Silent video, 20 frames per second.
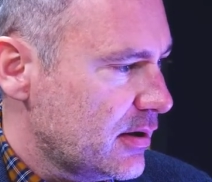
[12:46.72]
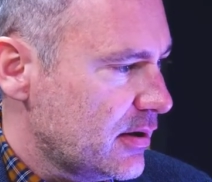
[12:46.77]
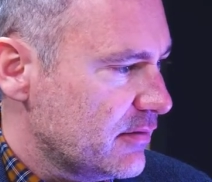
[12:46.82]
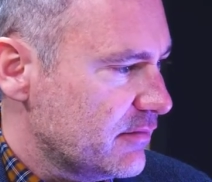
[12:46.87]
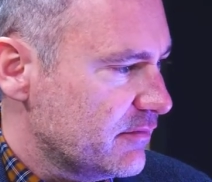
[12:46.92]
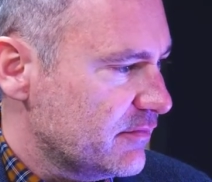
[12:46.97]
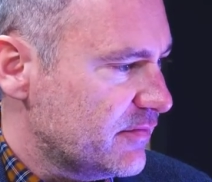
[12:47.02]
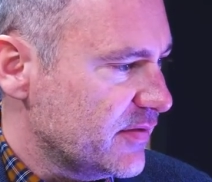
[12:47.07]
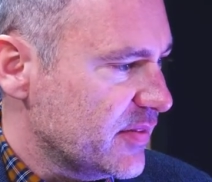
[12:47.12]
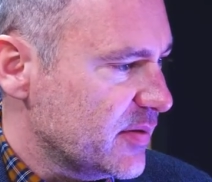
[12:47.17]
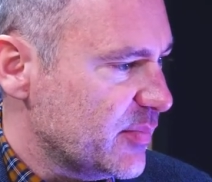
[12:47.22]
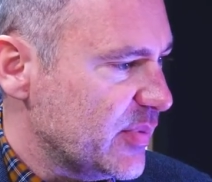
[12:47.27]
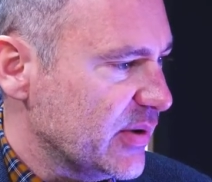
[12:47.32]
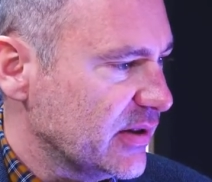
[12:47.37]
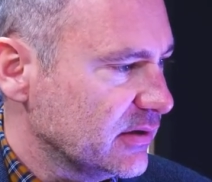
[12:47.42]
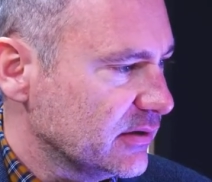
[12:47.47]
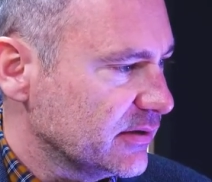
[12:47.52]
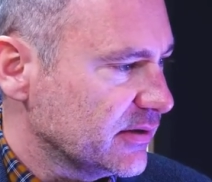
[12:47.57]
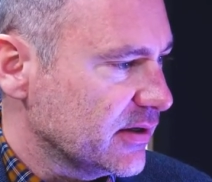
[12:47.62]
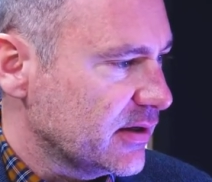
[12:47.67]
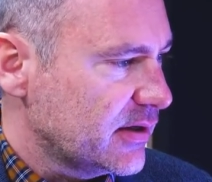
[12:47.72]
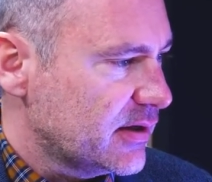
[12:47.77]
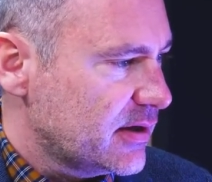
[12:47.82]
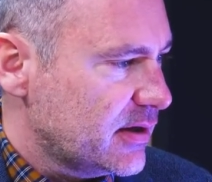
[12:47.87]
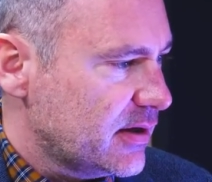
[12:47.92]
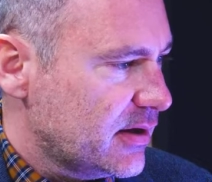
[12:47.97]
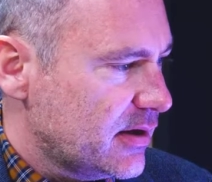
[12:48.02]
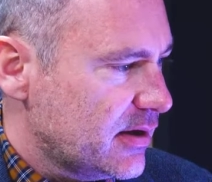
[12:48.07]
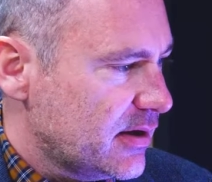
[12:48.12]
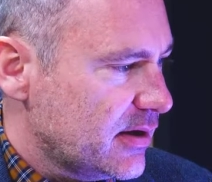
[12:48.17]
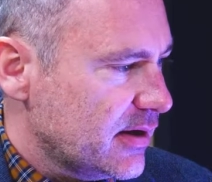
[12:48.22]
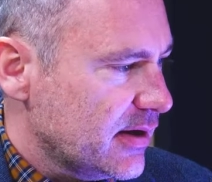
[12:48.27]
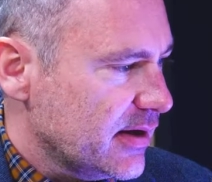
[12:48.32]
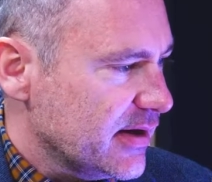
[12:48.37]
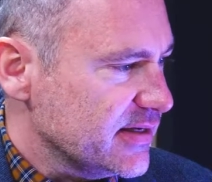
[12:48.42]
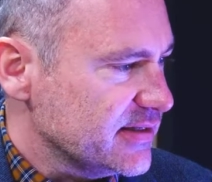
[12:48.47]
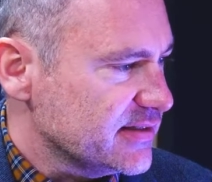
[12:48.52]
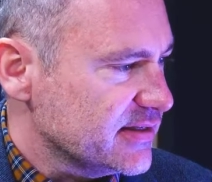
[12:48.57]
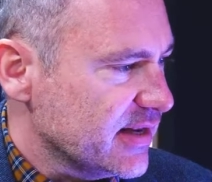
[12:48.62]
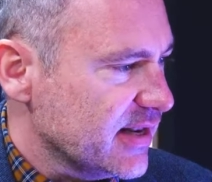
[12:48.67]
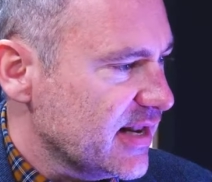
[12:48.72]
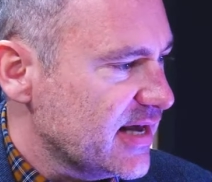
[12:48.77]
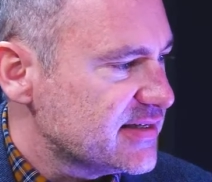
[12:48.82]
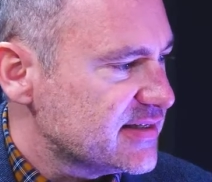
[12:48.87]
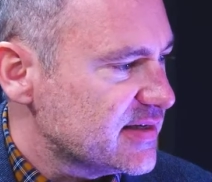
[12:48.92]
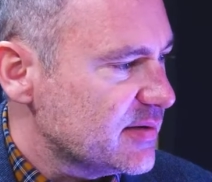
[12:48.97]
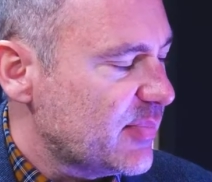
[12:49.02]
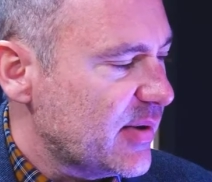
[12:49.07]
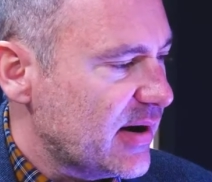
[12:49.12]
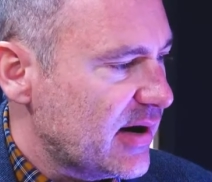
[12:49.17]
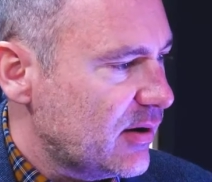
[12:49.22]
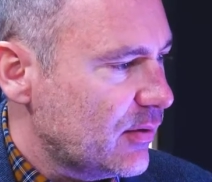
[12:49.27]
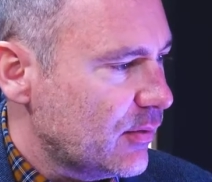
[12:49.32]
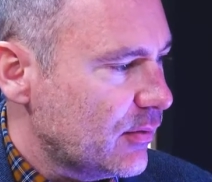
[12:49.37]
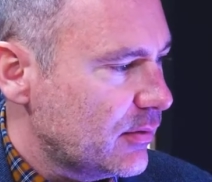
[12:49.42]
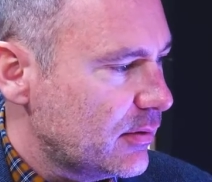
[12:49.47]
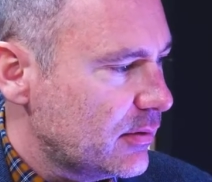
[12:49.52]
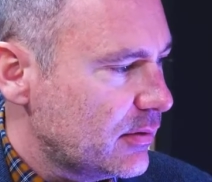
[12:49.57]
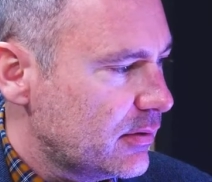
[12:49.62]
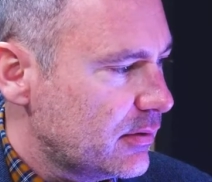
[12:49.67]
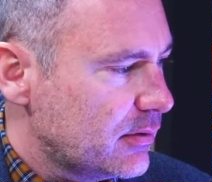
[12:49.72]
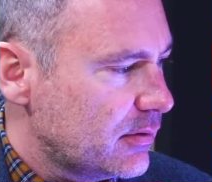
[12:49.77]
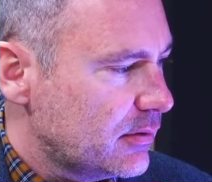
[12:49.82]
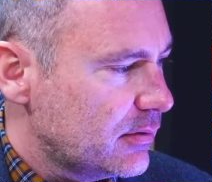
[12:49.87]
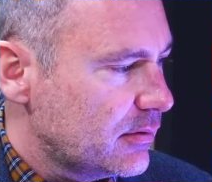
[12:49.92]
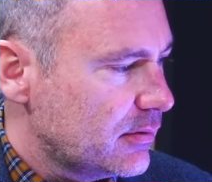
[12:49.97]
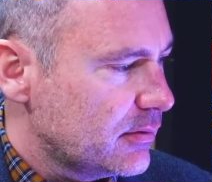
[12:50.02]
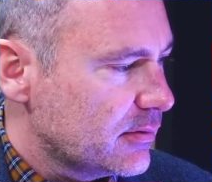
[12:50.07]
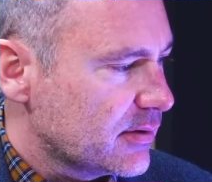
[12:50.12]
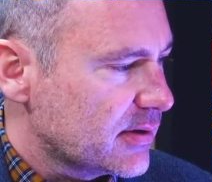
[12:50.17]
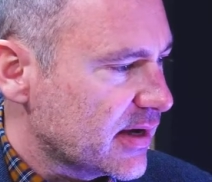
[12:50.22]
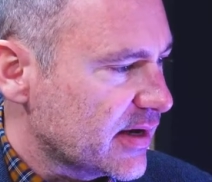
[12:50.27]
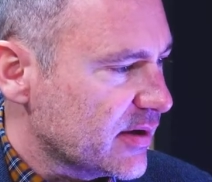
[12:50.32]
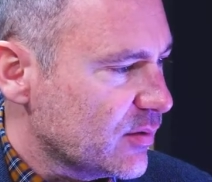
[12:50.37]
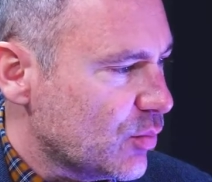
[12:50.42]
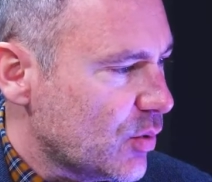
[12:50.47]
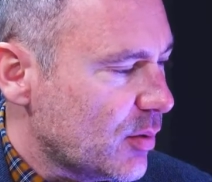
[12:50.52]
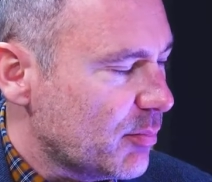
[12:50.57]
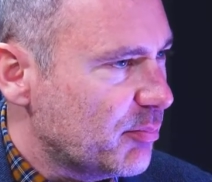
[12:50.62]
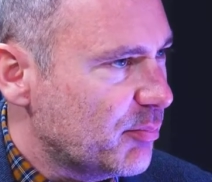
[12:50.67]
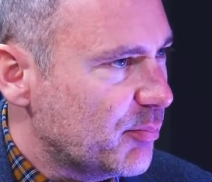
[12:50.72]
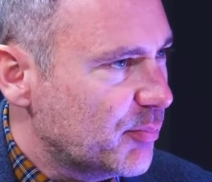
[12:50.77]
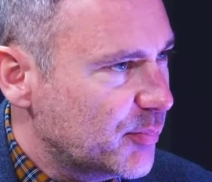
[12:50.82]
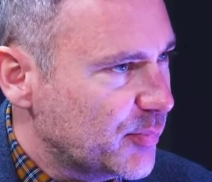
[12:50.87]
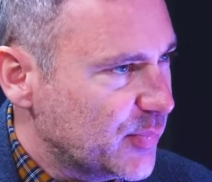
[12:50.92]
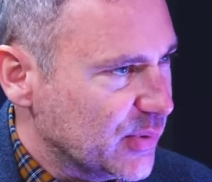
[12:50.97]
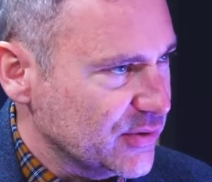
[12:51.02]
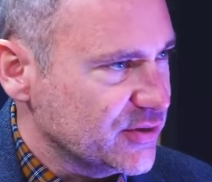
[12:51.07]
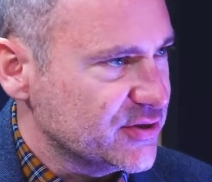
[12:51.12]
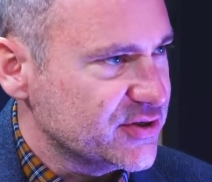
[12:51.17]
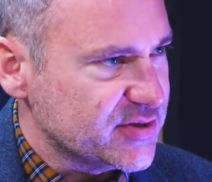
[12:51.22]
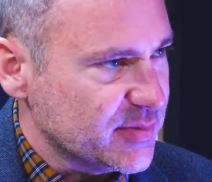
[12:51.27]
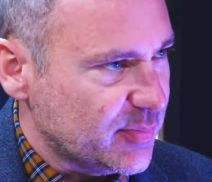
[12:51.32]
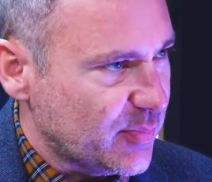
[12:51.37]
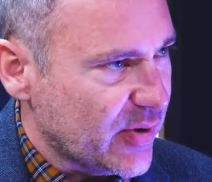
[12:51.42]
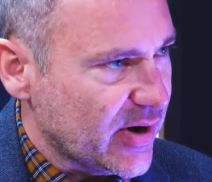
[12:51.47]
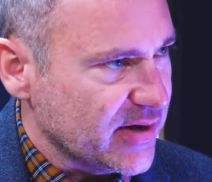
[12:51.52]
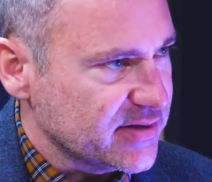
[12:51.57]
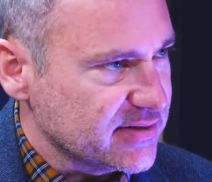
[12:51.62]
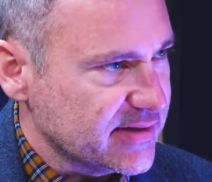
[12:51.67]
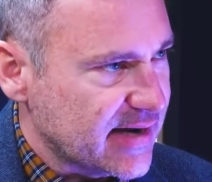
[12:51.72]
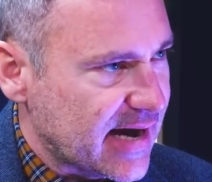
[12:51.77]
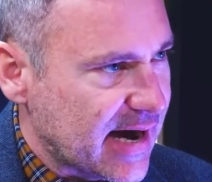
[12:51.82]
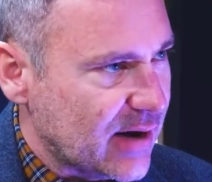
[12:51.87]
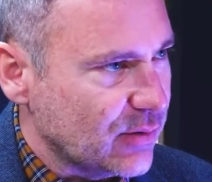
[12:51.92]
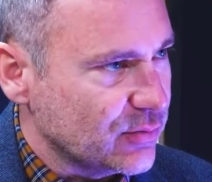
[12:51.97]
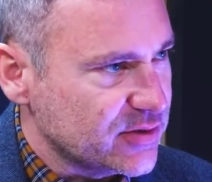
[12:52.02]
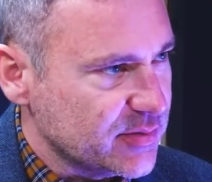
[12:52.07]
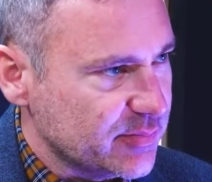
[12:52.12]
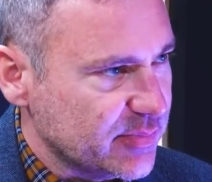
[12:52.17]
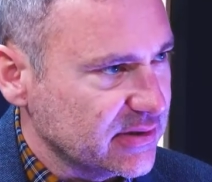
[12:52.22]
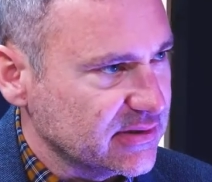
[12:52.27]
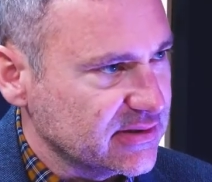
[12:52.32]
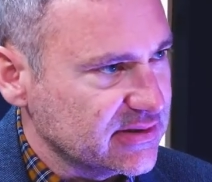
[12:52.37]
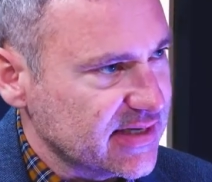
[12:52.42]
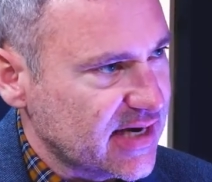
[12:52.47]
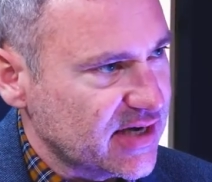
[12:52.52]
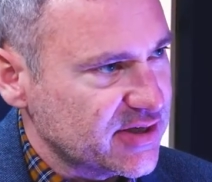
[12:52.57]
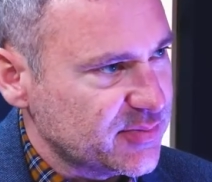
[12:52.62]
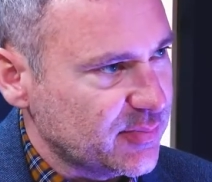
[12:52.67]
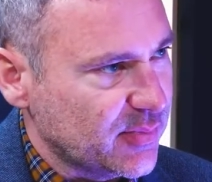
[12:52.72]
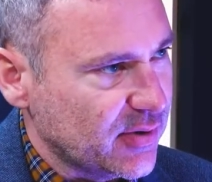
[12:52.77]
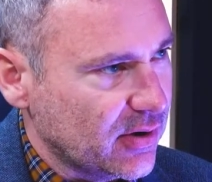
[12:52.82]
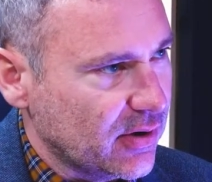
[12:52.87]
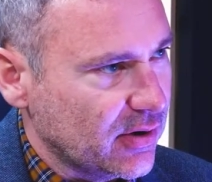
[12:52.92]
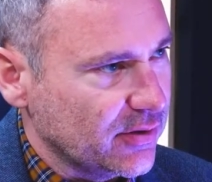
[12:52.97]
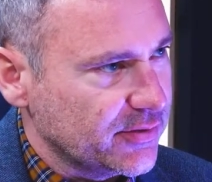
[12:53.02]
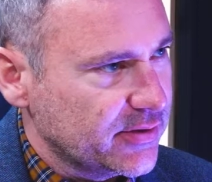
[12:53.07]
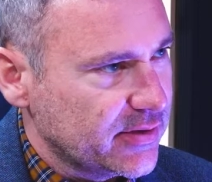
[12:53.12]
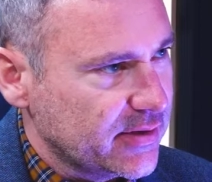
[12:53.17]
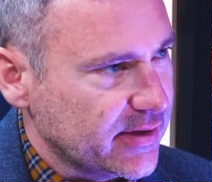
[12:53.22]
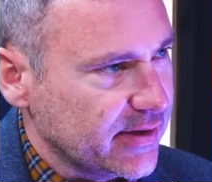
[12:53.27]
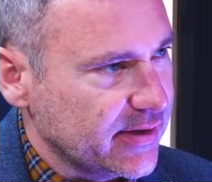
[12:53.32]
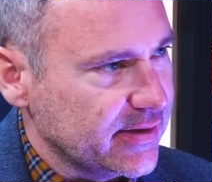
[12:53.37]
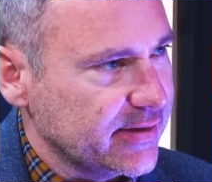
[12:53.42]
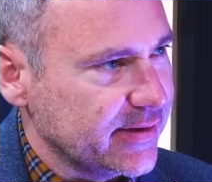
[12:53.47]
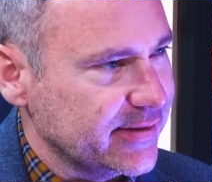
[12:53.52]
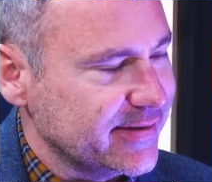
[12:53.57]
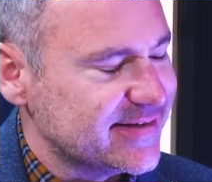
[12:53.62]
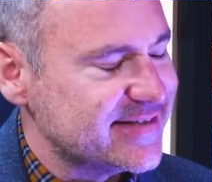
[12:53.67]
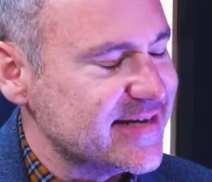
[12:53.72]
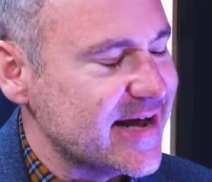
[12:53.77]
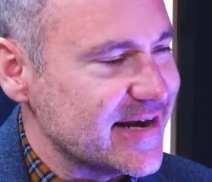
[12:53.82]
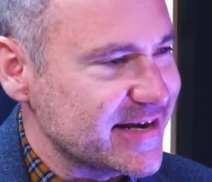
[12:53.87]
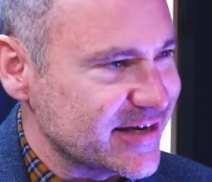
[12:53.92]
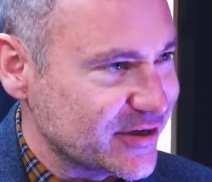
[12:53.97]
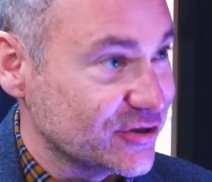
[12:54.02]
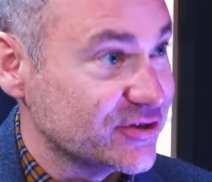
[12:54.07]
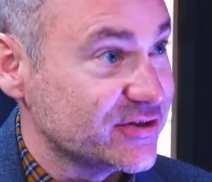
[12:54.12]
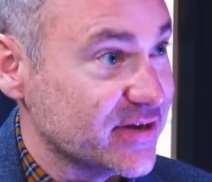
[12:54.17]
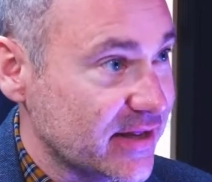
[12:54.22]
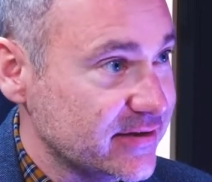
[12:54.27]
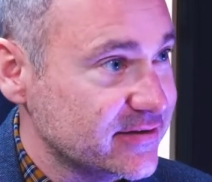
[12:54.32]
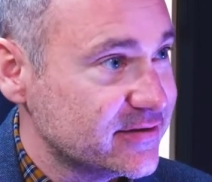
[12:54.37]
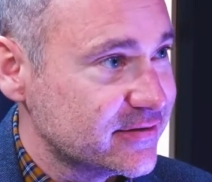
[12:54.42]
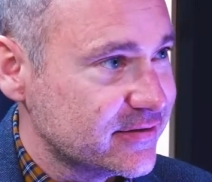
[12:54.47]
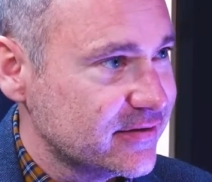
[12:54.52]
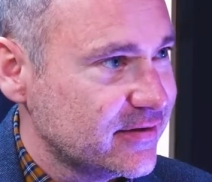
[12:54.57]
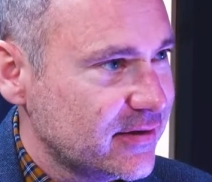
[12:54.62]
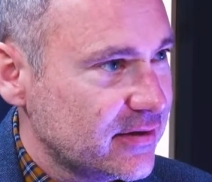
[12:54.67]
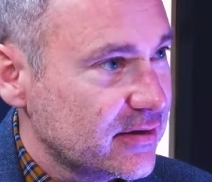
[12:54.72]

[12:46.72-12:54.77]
for the builder is less about kind of what buttons to press and how to build a dashboard in the technical sense.